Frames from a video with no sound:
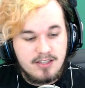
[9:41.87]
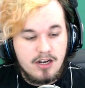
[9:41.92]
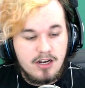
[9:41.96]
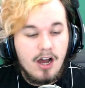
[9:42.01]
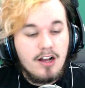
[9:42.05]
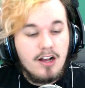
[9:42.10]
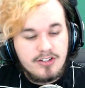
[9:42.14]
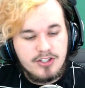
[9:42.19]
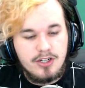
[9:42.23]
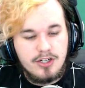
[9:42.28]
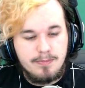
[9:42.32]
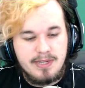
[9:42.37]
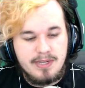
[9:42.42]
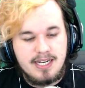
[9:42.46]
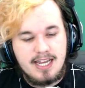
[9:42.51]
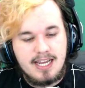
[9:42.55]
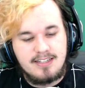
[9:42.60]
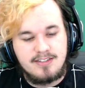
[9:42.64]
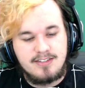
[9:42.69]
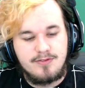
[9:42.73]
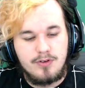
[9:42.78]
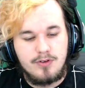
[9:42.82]
and also it'll be
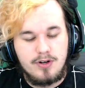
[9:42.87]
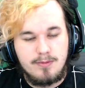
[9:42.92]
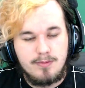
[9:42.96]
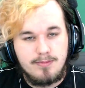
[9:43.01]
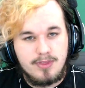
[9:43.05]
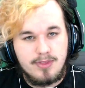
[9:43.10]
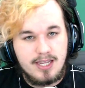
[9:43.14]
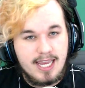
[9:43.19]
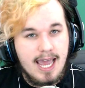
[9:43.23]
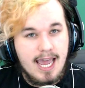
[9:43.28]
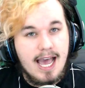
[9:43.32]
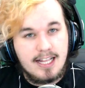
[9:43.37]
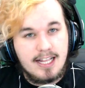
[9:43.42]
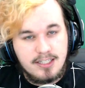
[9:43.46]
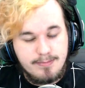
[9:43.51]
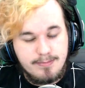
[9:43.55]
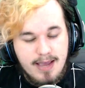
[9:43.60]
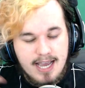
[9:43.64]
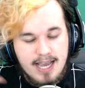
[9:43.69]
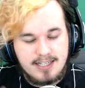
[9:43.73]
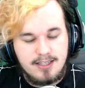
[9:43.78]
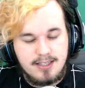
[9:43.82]
nice for the
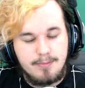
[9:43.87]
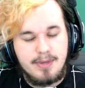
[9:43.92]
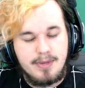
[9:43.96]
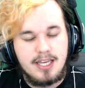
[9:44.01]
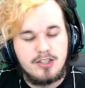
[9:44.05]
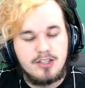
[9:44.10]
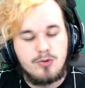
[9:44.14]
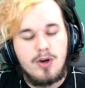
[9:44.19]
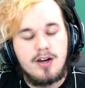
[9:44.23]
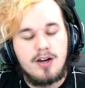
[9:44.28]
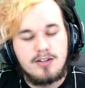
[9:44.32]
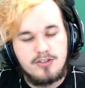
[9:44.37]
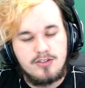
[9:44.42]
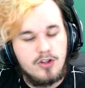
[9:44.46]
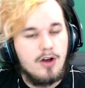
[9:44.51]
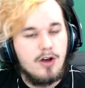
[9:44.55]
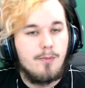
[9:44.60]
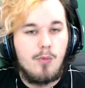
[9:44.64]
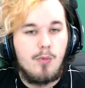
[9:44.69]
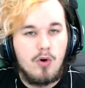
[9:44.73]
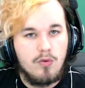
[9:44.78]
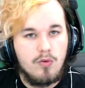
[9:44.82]
cats, Max and me, as well, because
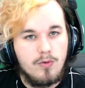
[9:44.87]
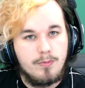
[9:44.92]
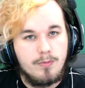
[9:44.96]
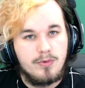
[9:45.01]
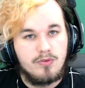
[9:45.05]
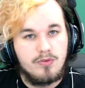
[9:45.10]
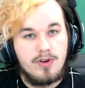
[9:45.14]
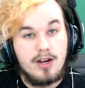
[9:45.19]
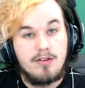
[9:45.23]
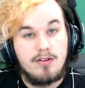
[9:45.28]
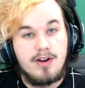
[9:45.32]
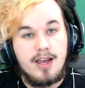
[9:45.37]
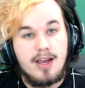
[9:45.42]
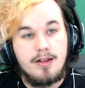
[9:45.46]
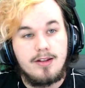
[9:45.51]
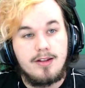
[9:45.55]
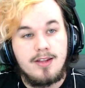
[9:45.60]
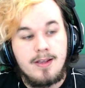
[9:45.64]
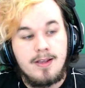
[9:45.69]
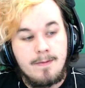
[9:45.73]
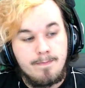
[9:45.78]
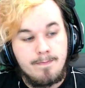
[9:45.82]
they'll have more room to run
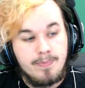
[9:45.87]
around.